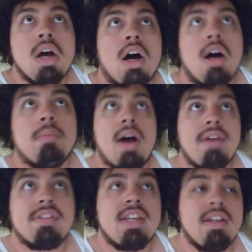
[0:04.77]
Um,
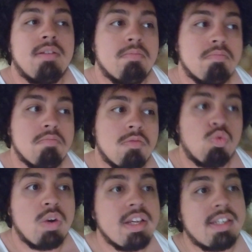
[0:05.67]
I've seen
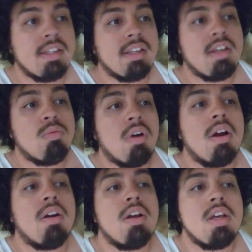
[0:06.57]
recently
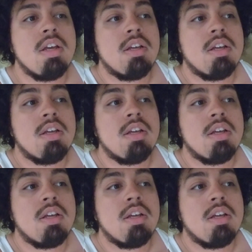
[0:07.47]
where